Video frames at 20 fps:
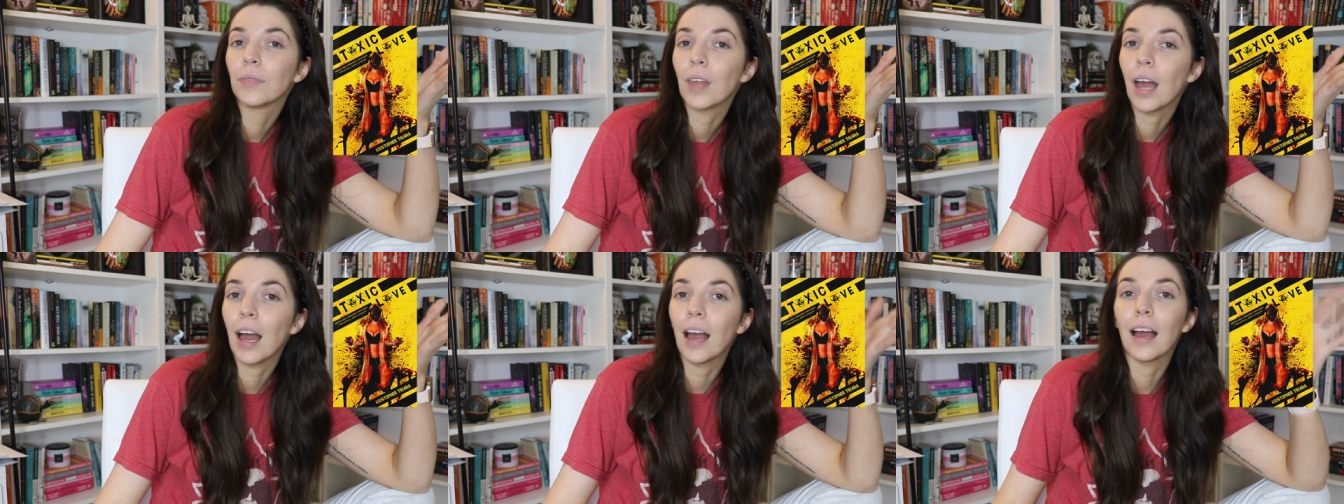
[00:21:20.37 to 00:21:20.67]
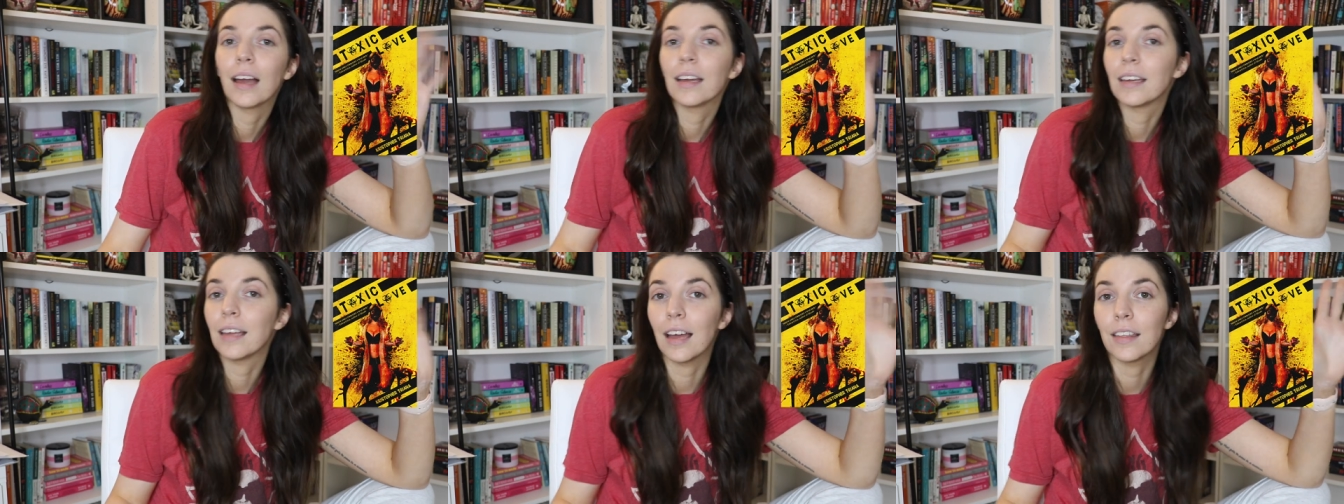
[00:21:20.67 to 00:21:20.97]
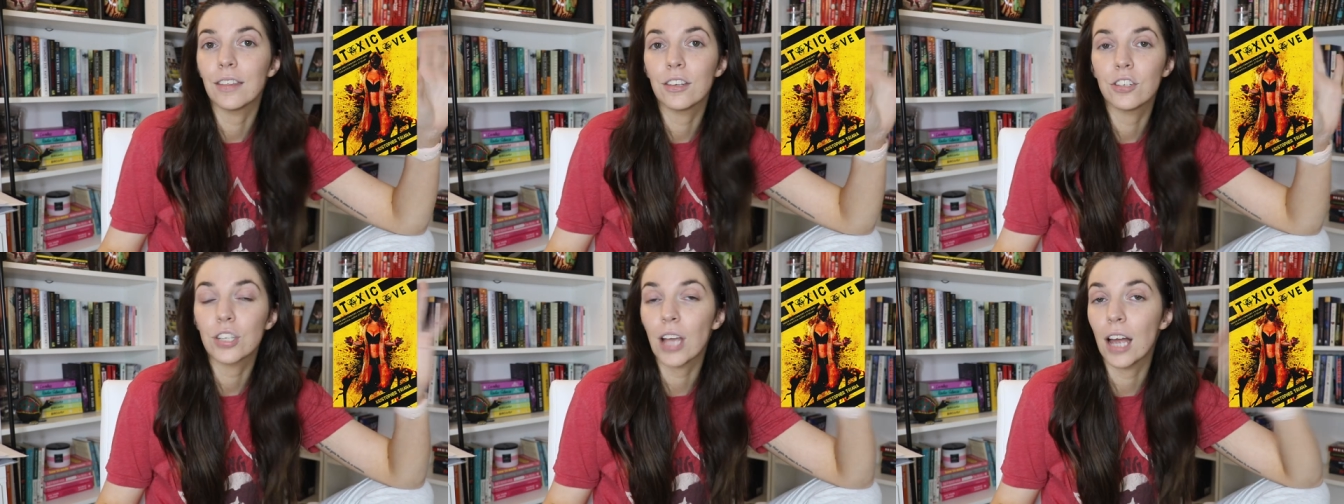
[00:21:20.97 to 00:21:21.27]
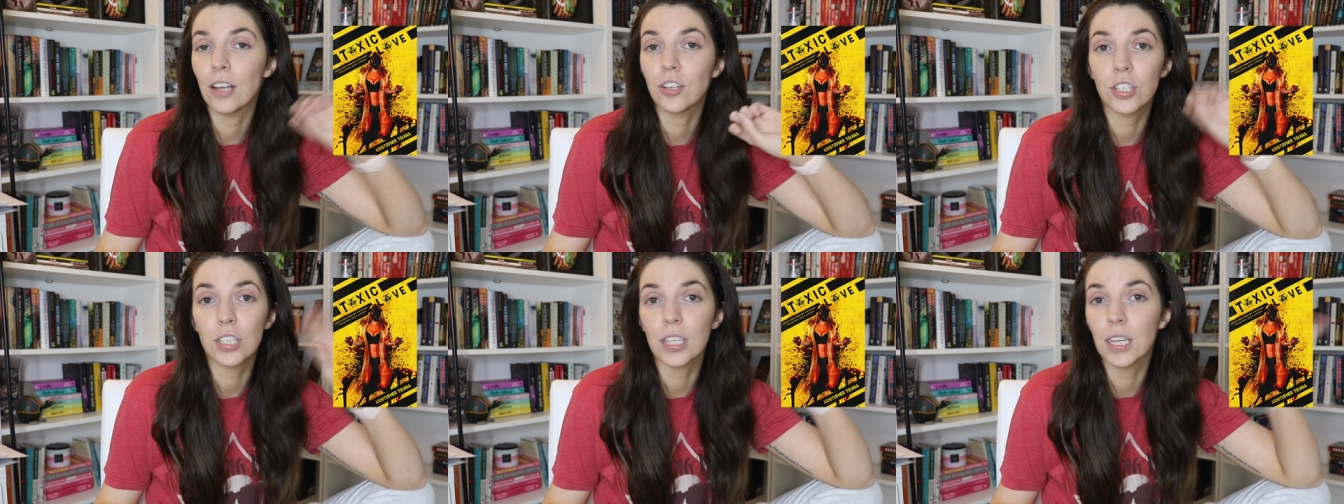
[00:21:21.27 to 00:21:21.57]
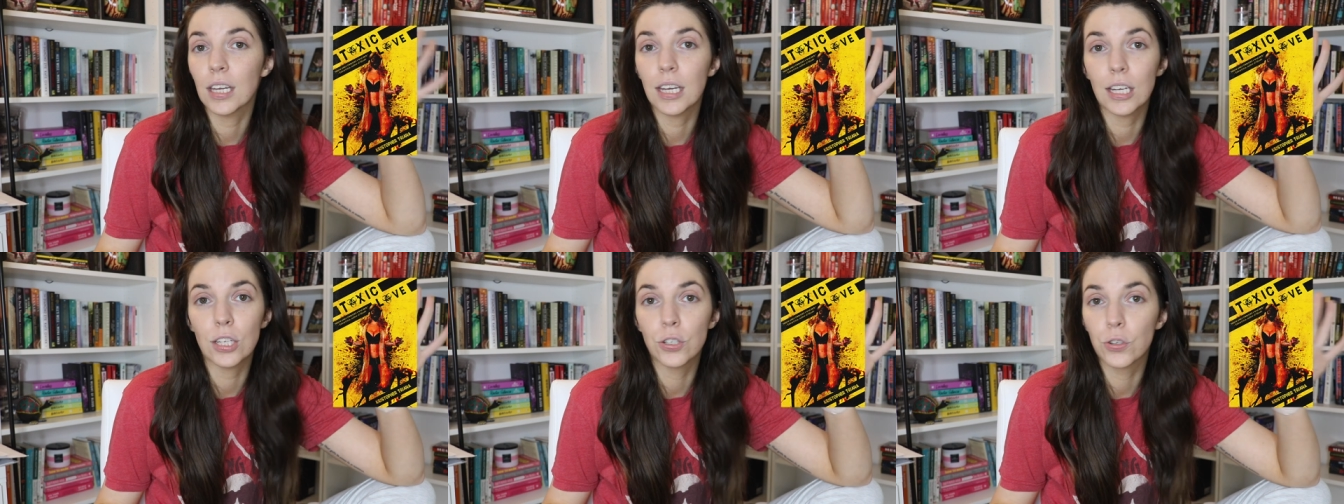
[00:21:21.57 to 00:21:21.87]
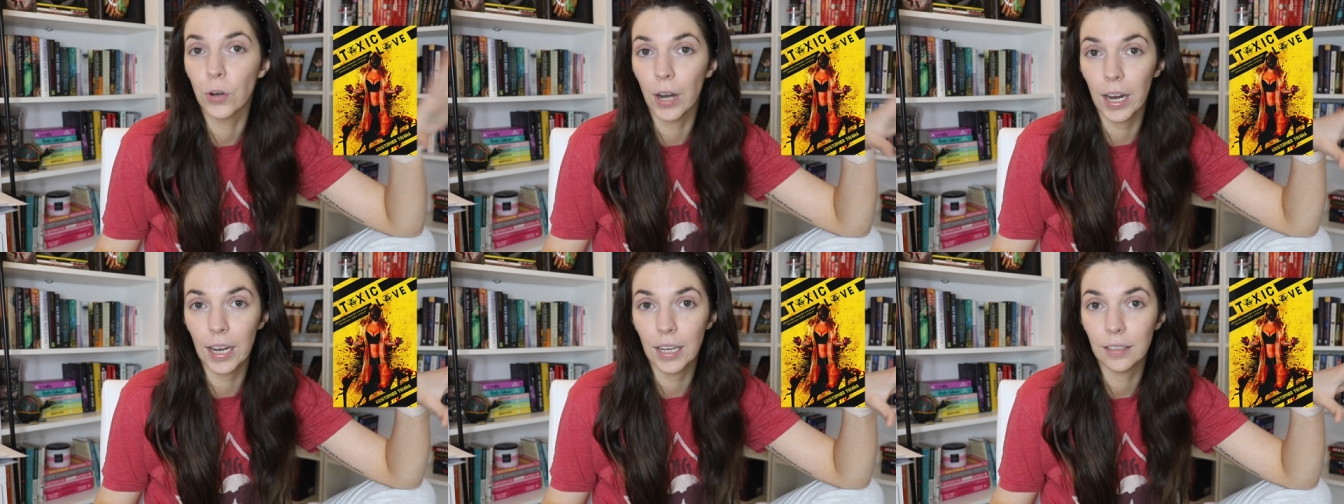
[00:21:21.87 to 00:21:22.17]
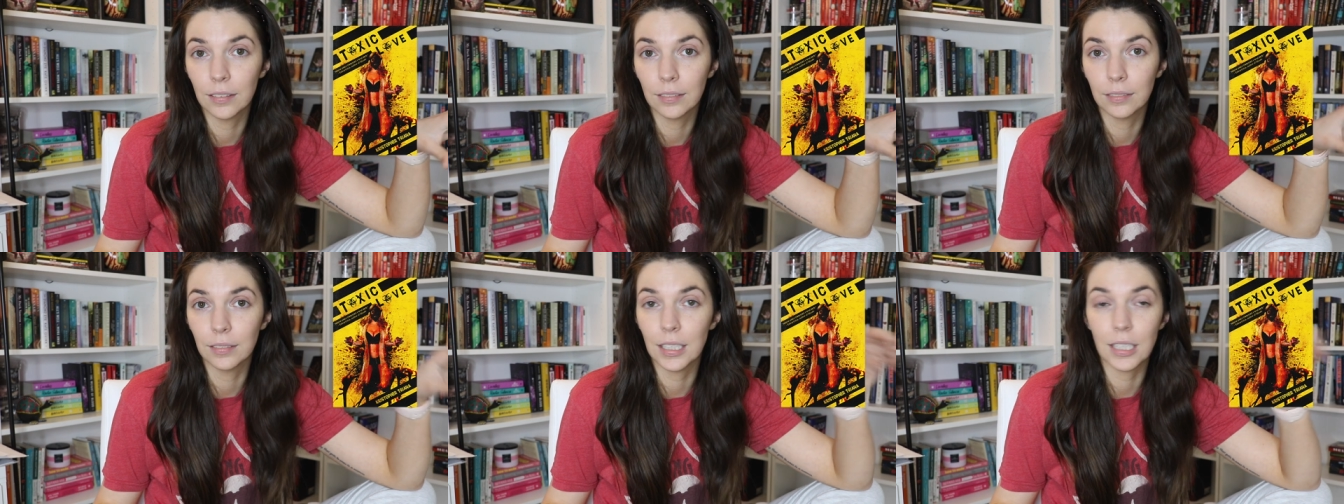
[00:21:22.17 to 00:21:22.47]
I just think he's
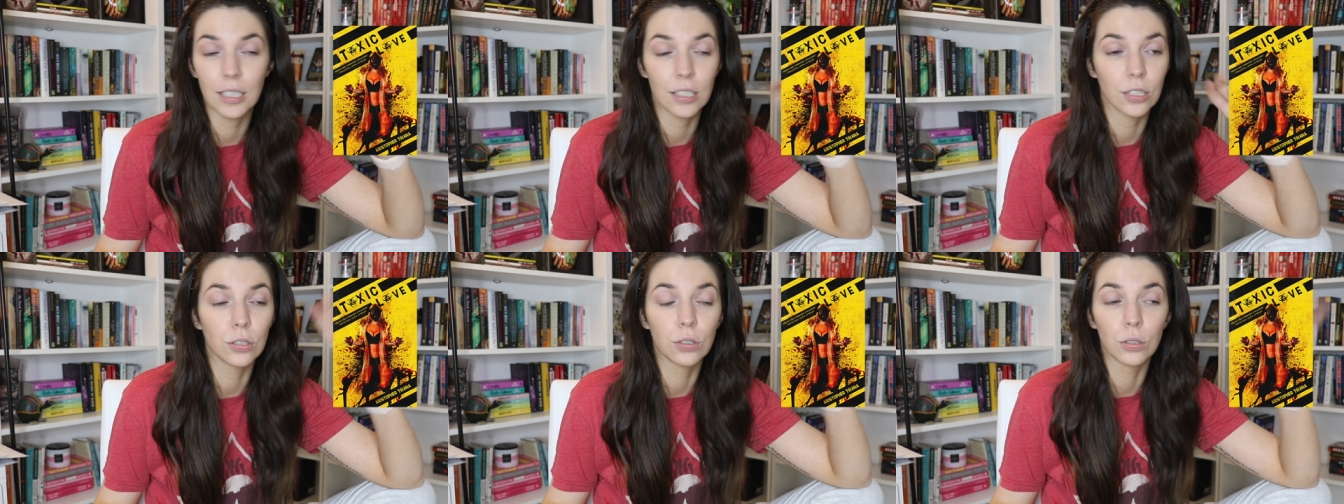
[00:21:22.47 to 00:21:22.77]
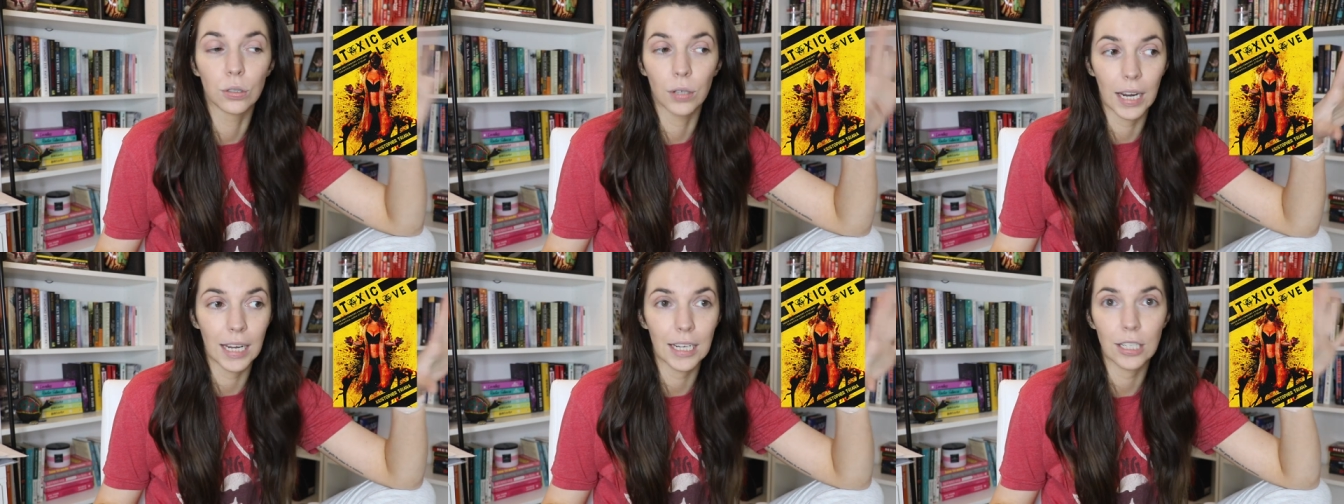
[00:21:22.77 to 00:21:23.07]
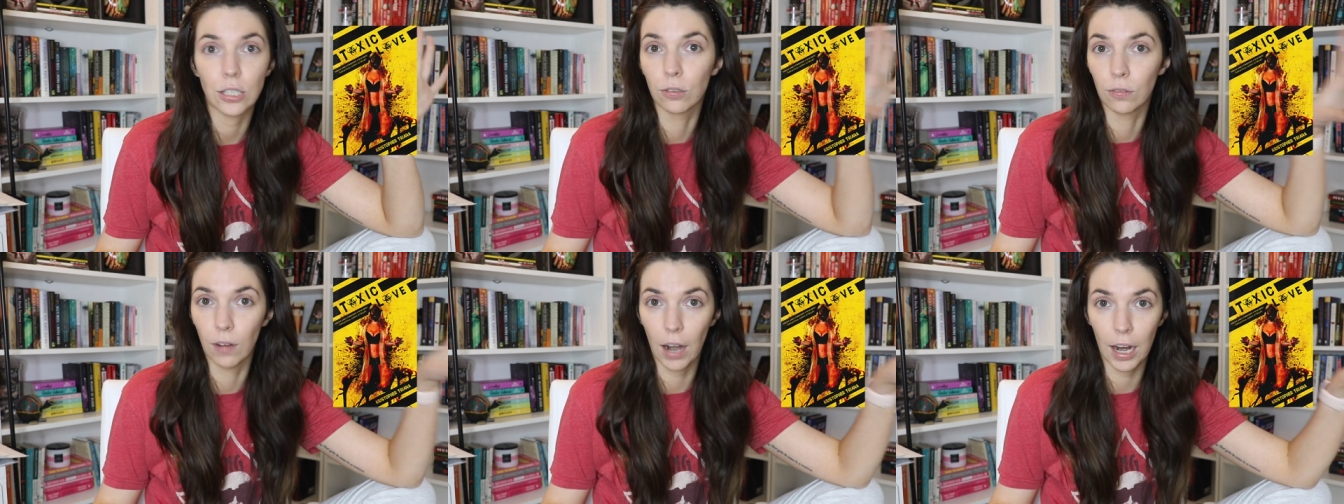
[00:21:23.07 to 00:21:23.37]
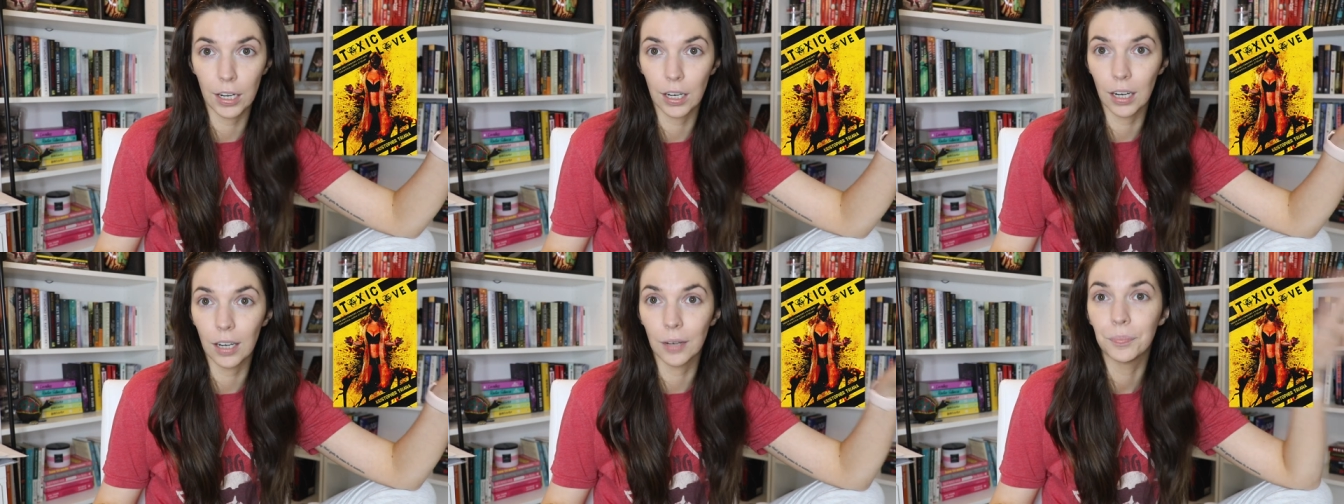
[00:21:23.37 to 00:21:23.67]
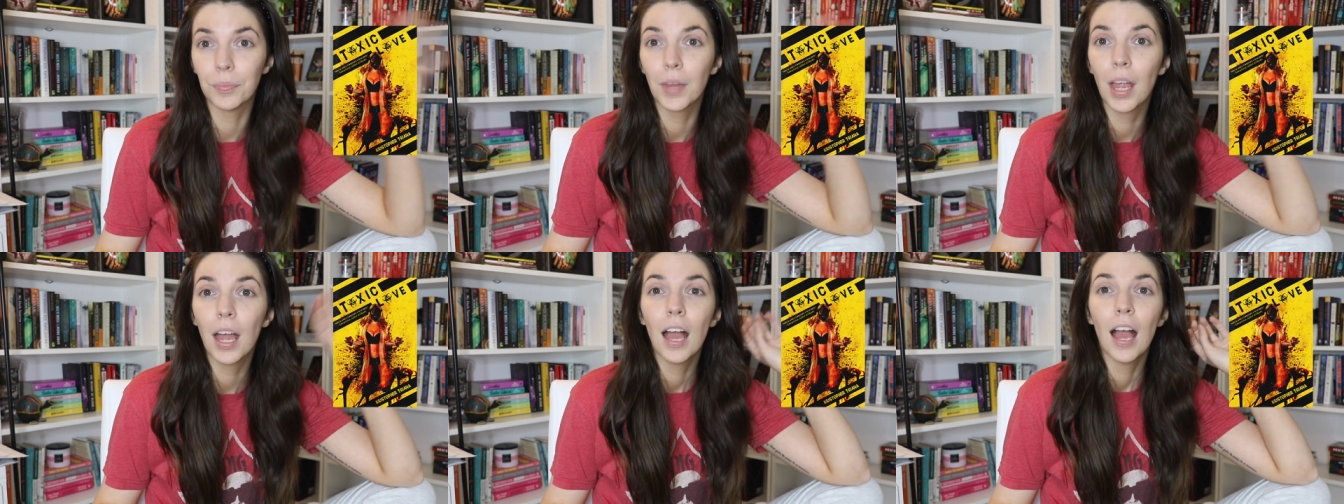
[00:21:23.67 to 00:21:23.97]
great. He's a great writer.